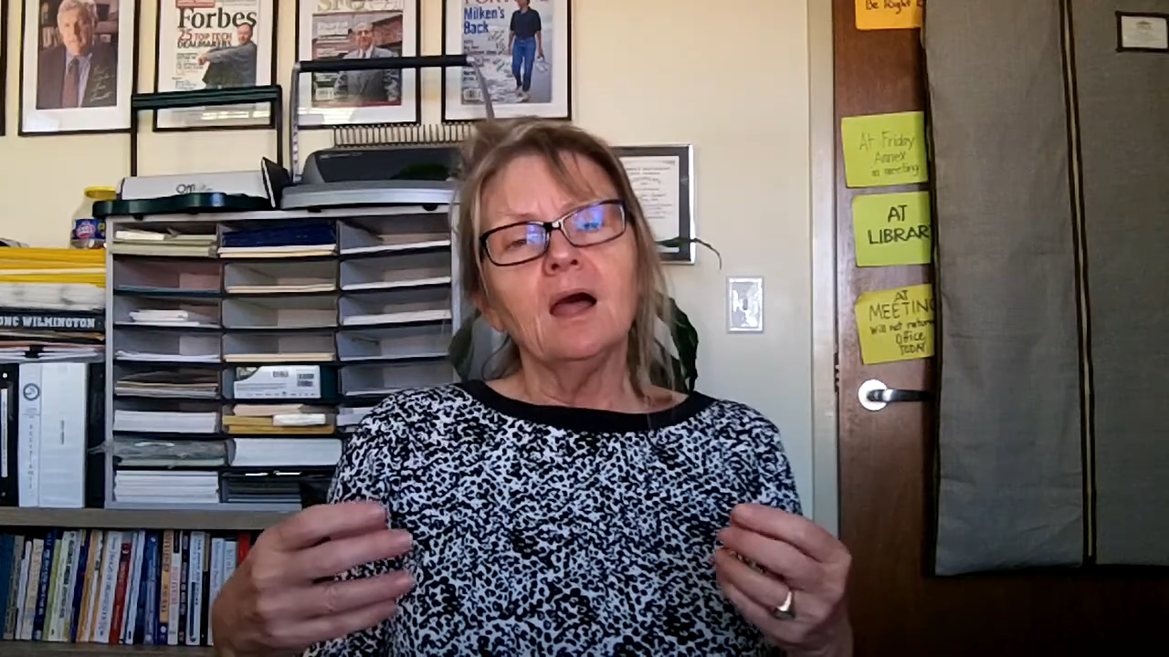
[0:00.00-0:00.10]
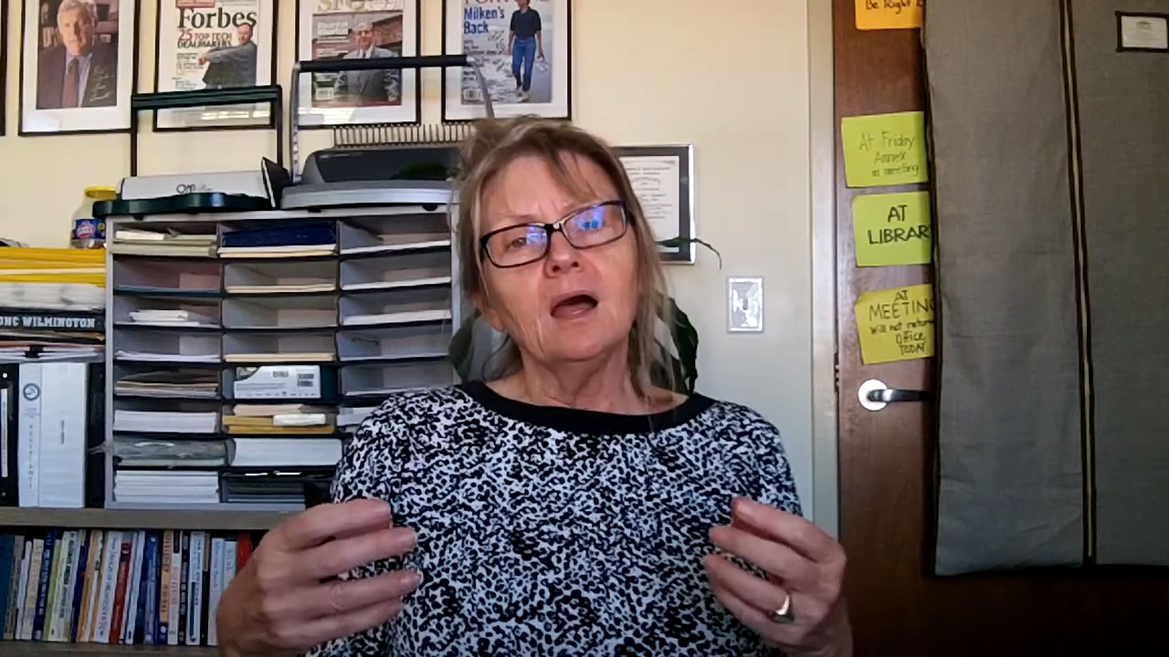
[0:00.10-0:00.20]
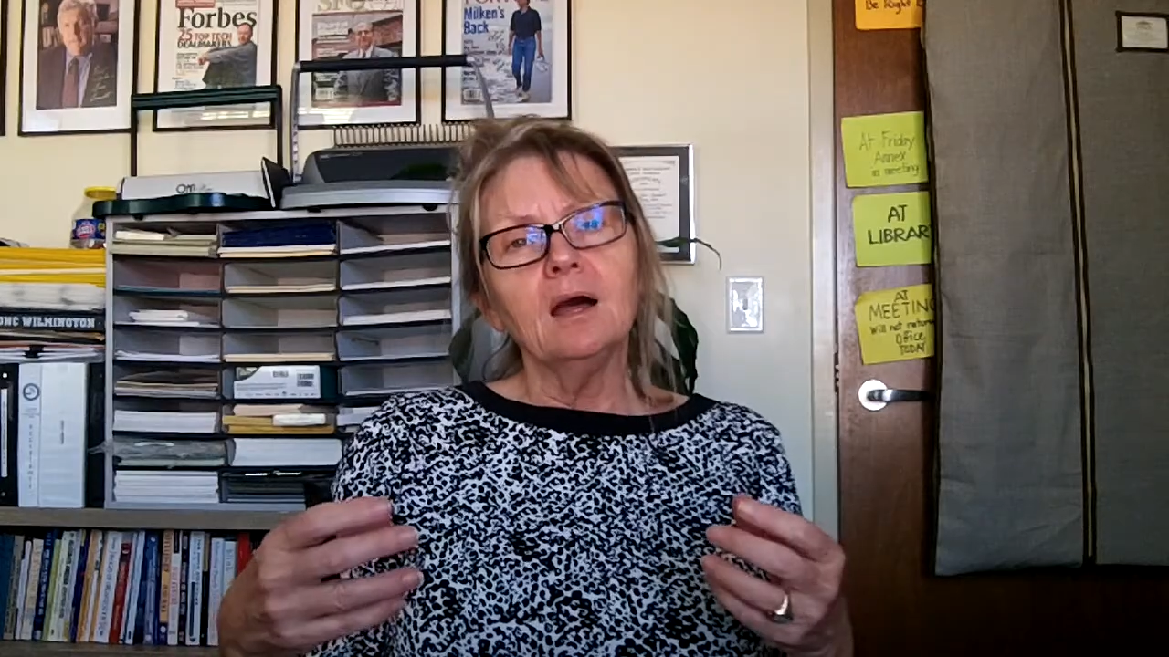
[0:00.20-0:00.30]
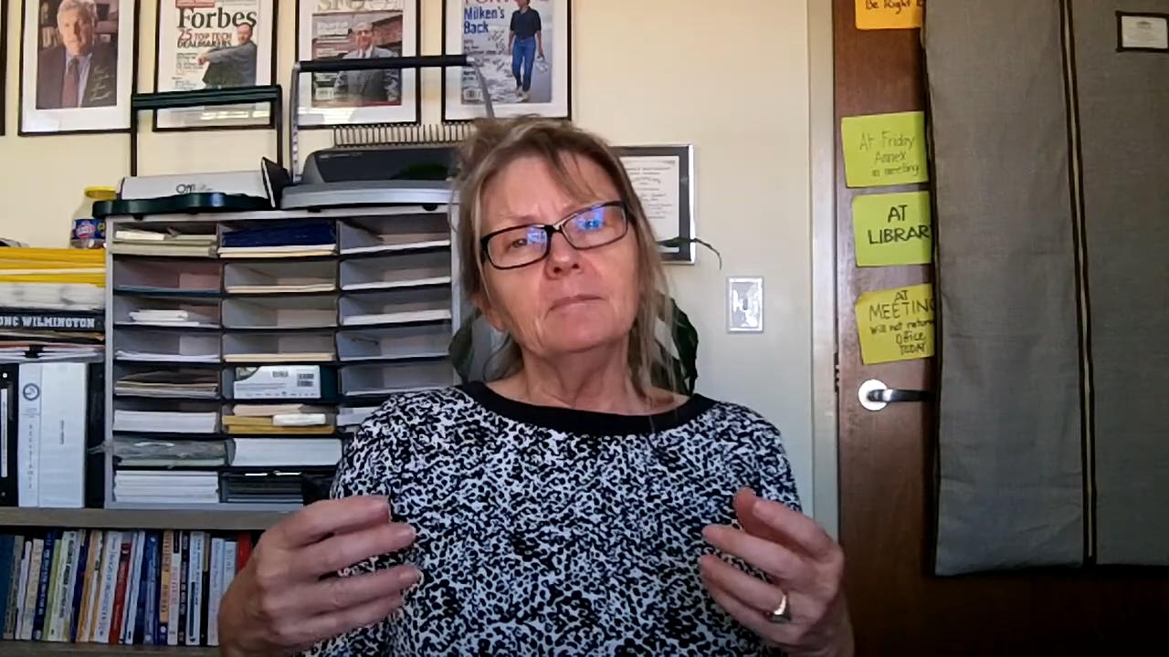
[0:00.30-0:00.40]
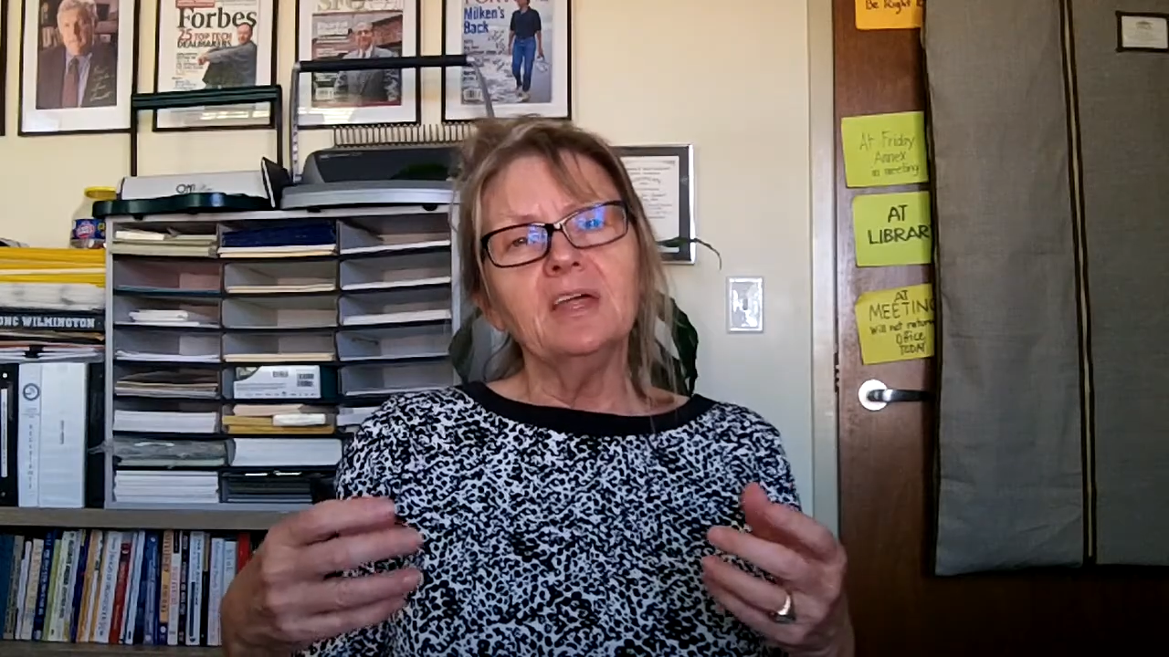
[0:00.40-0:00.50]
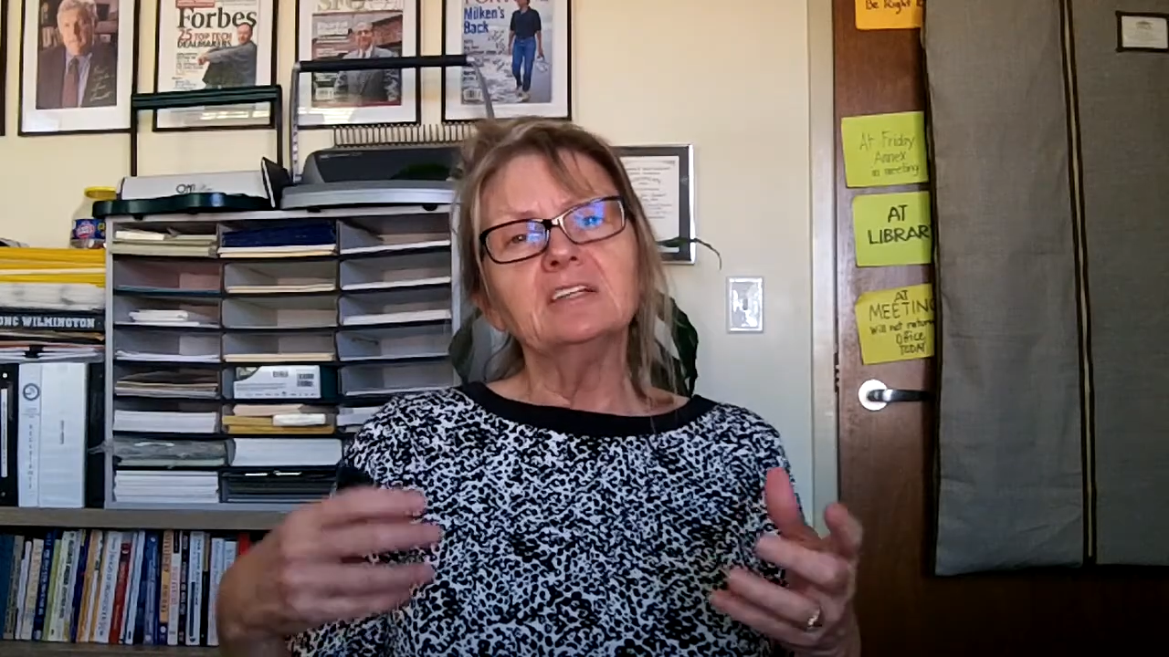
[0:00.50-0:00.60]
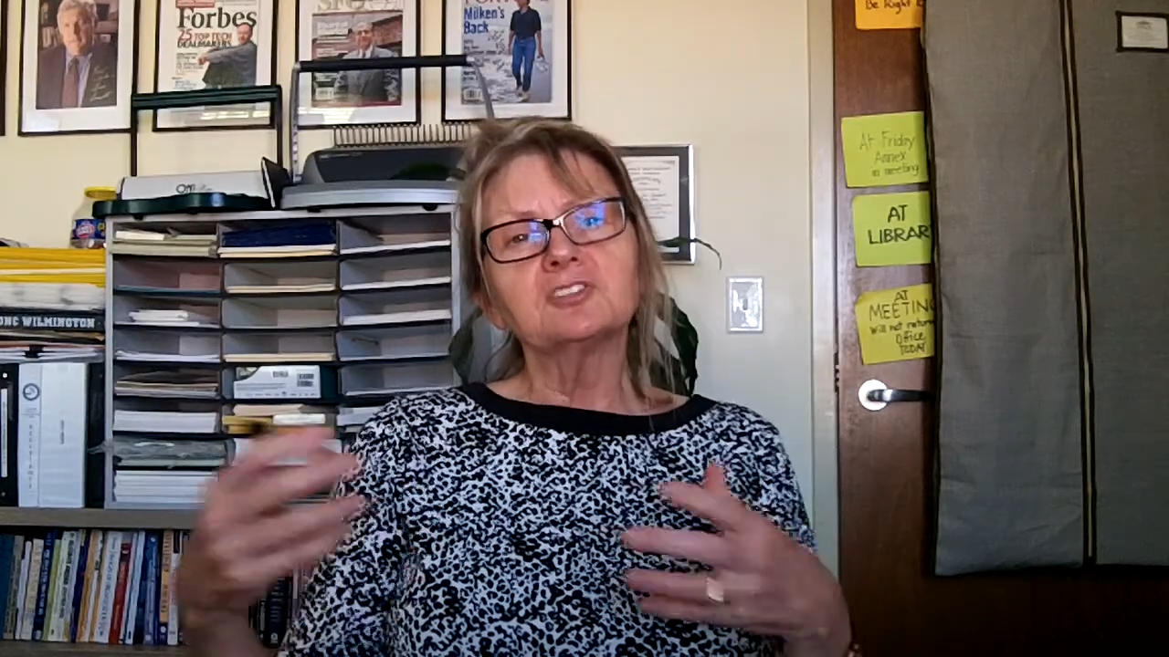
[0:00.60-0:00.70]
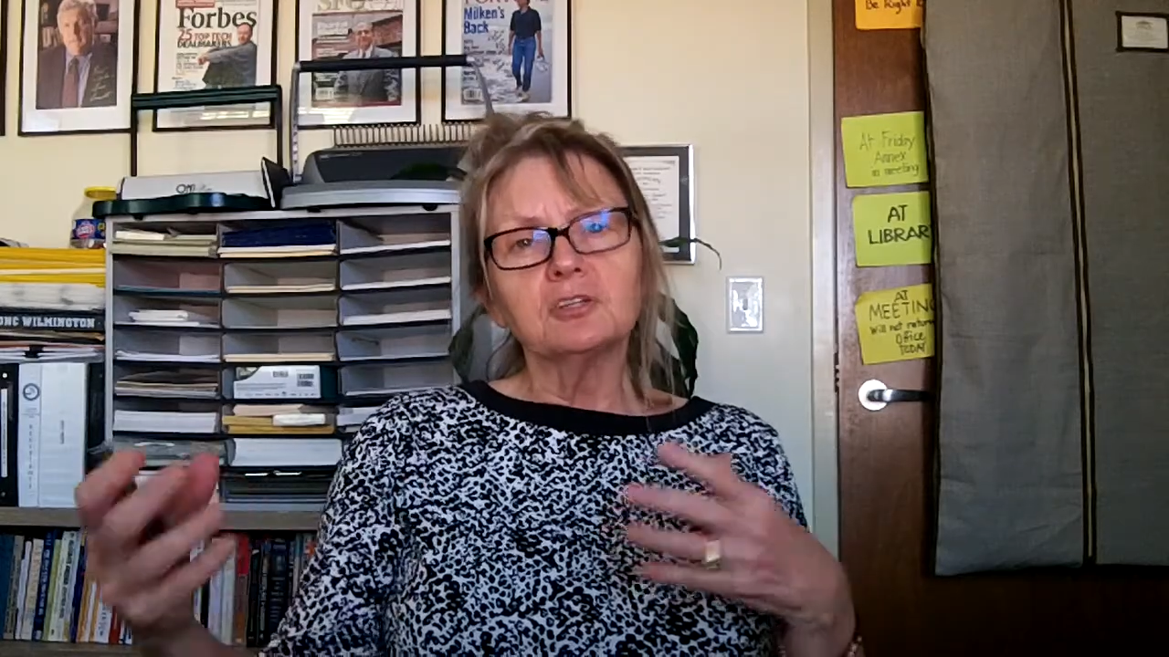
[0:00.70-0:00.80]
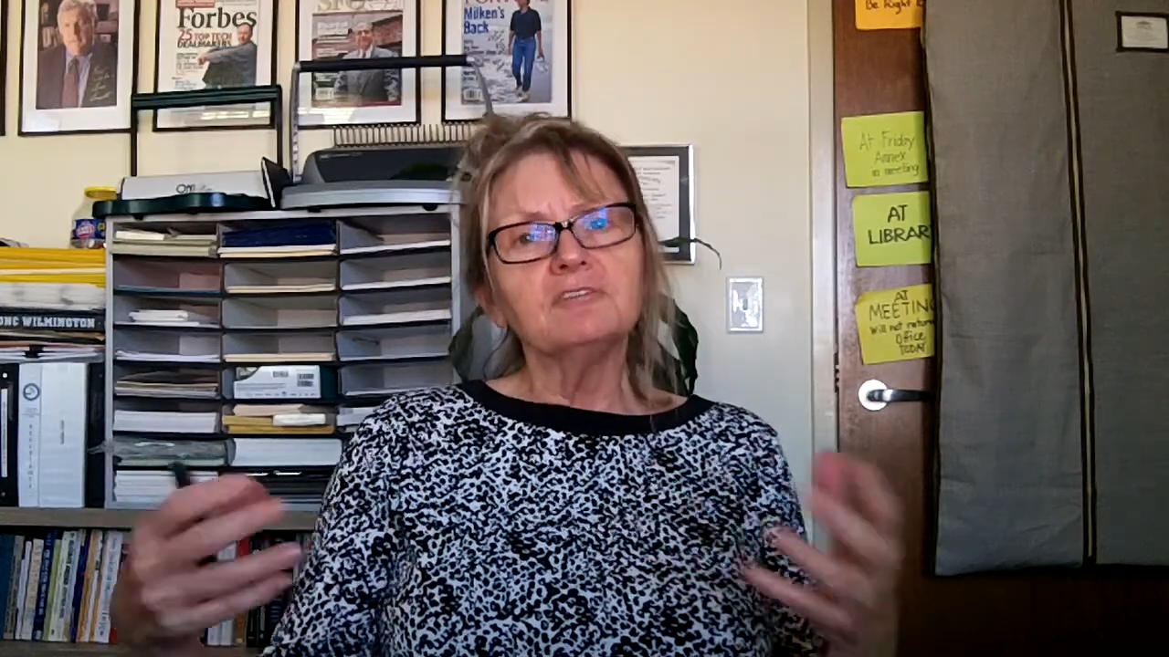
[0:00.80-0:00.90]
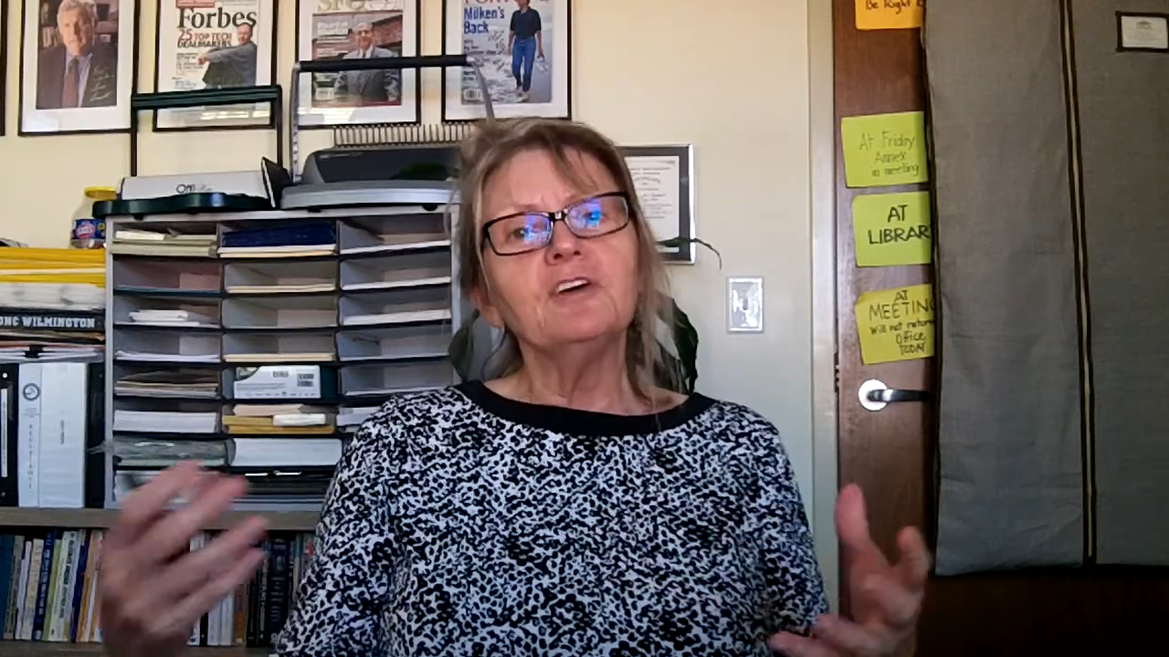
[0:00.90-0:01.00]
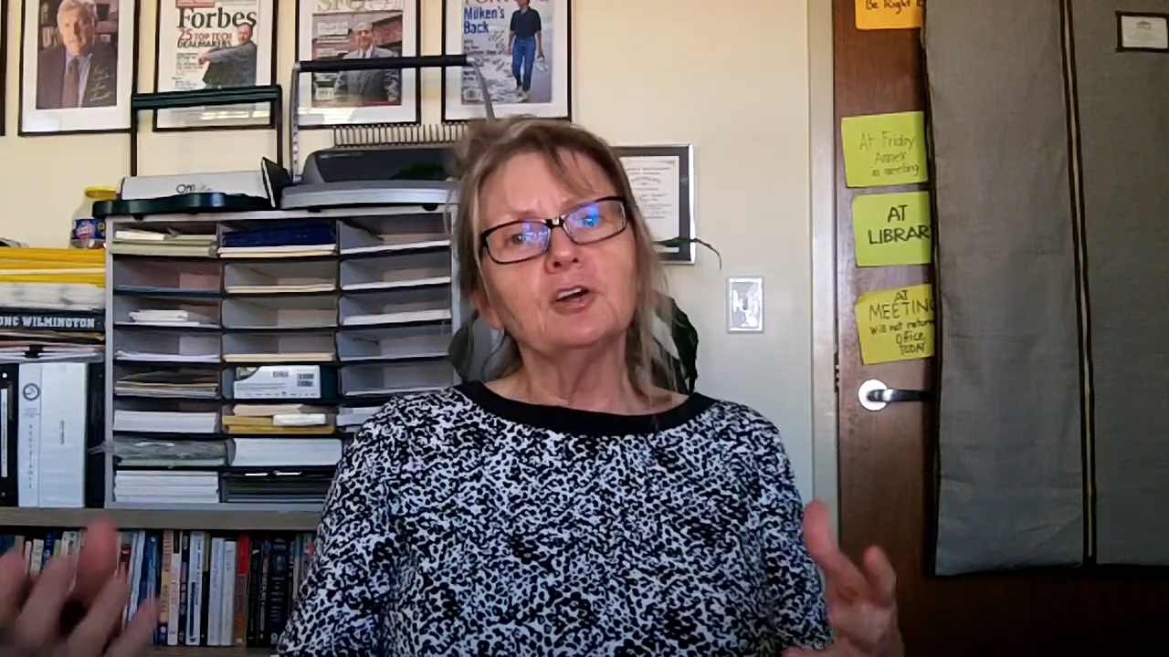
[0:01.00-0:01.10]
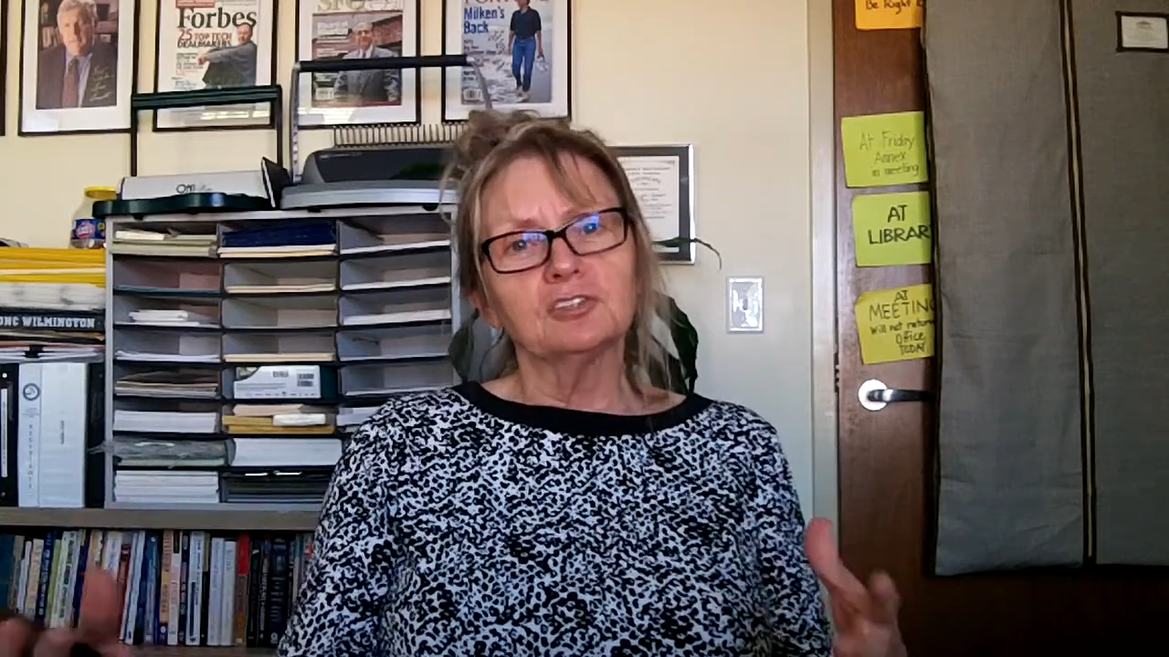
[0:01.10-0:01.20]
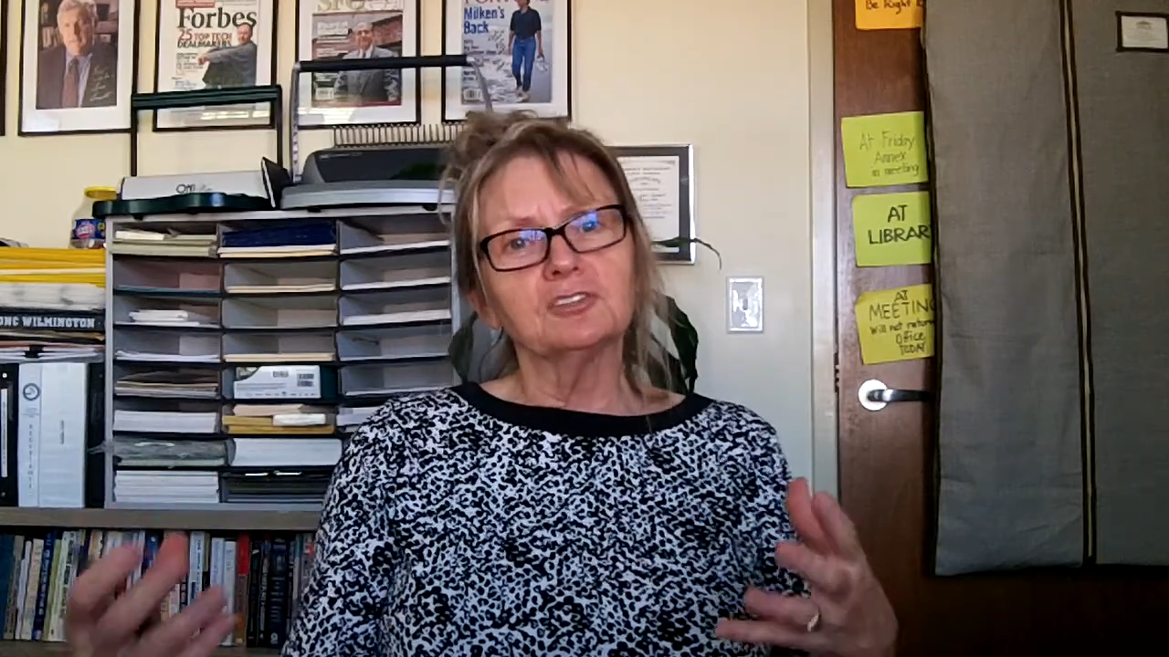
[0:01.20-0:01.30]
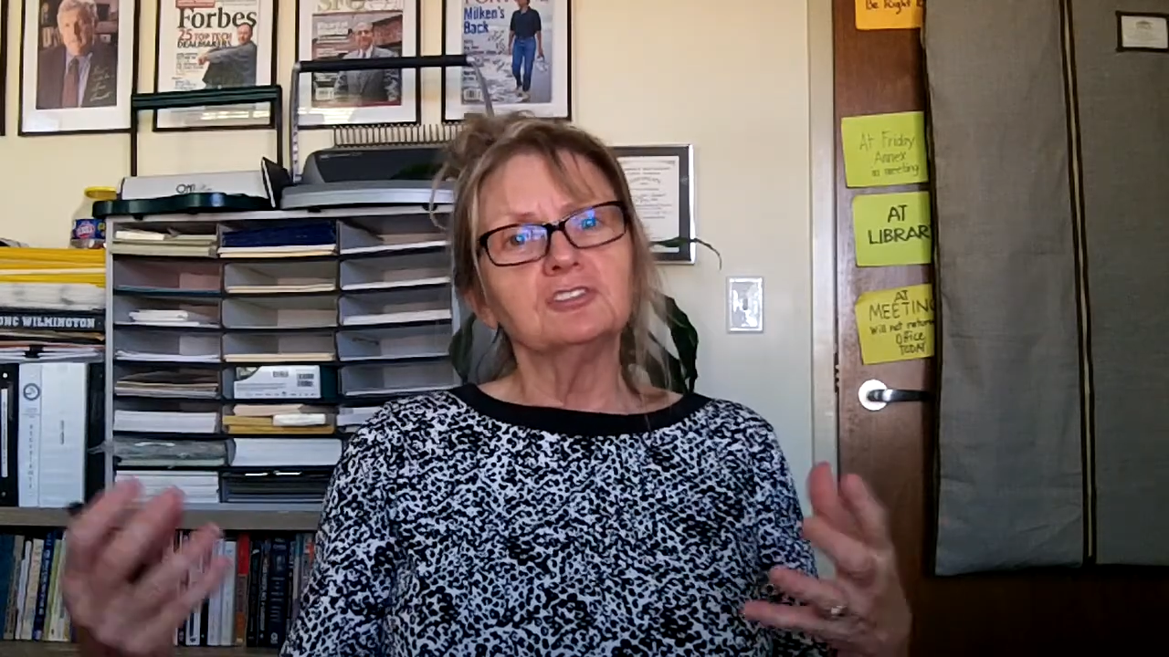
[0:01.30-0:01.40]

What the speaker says: and it's going to focus